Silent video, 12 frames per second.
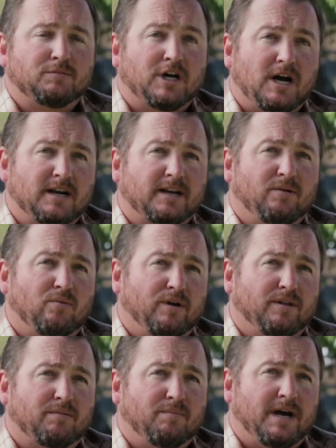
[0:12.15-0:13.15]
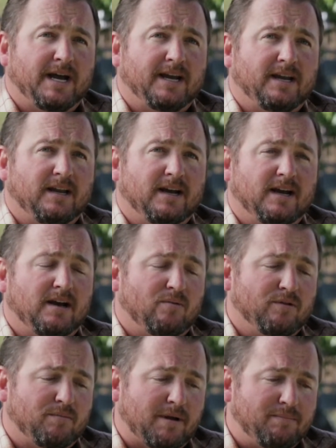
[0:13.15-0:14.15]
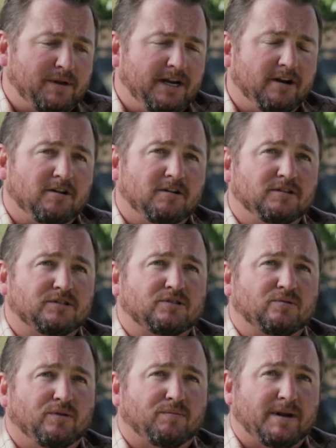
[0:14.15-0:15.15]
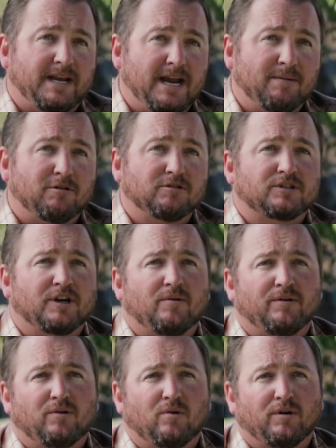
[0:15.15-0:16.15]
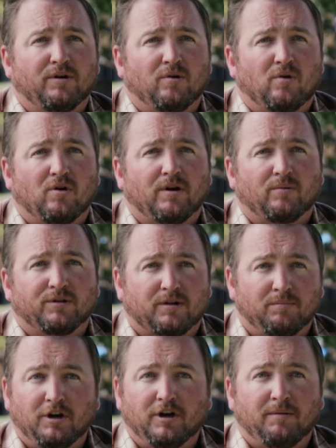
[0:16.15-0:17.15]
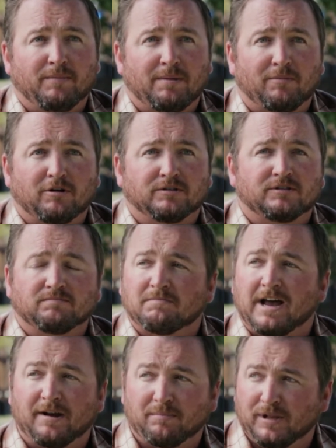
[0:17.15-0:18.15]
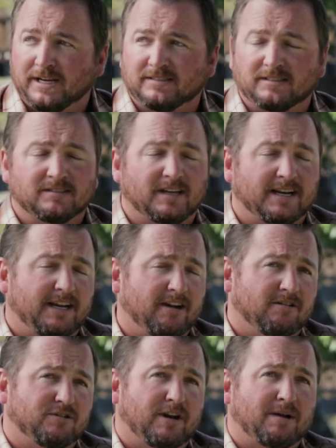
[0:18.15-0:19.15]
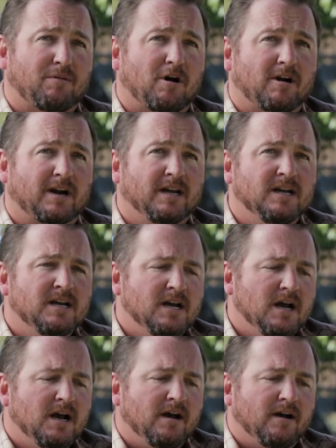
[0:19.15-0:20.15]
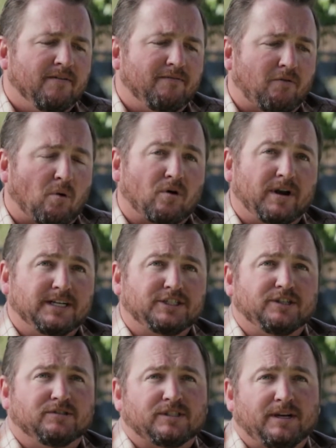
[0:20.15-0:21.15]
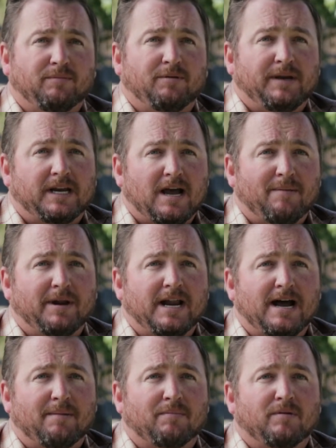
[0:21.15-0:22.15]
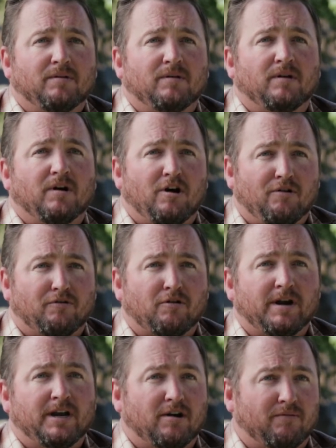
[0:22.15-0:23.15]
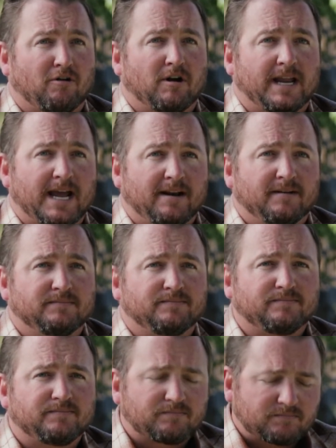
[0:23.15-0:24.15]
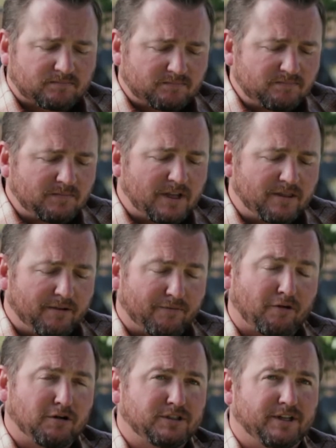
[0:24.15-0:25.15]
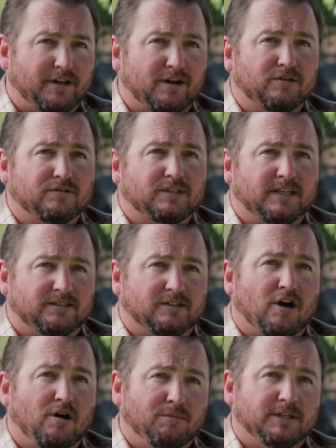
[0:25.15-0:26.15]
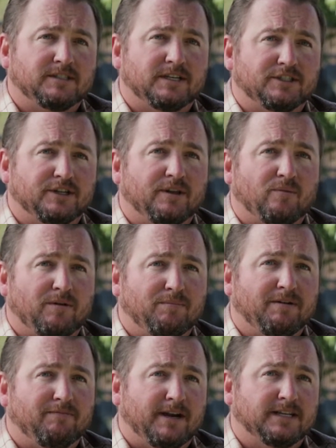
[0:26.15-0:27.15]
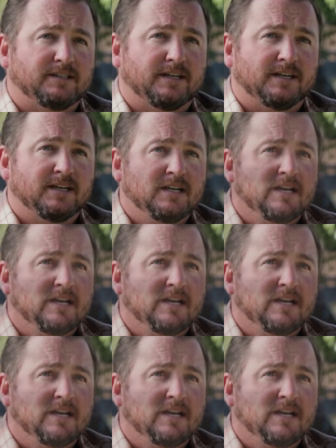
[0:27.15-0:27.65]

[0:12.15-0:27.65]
talking with my, uh, with my peers, with my neighbors going door to door and with community members out in places like here at Drake Park, four issues seem to be coming up over and over again. The first of those is the homeless issue that we've been facing